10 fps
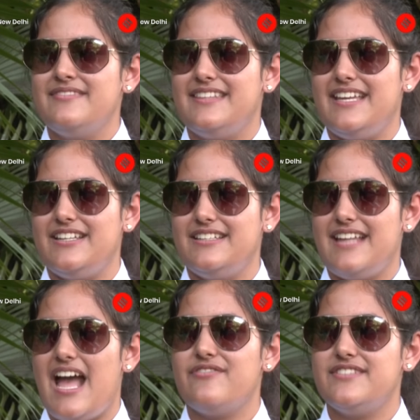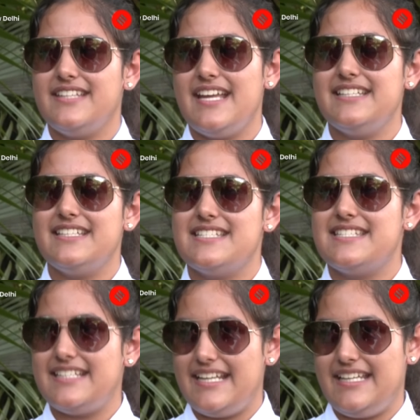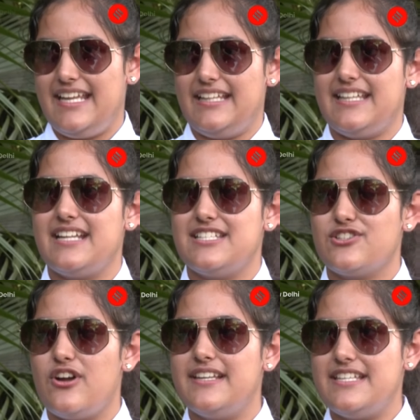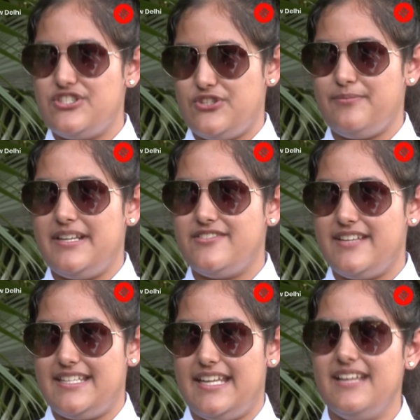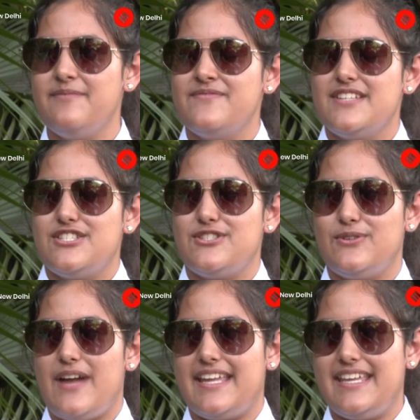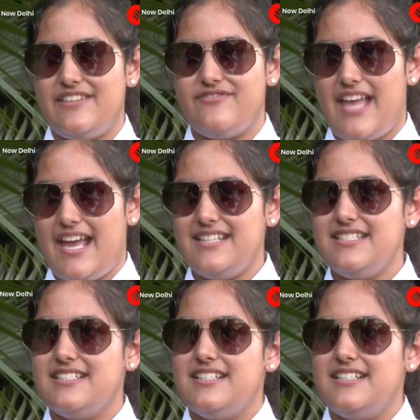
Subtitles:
Then after that there is a rating that is called instrument rating. So I gave that.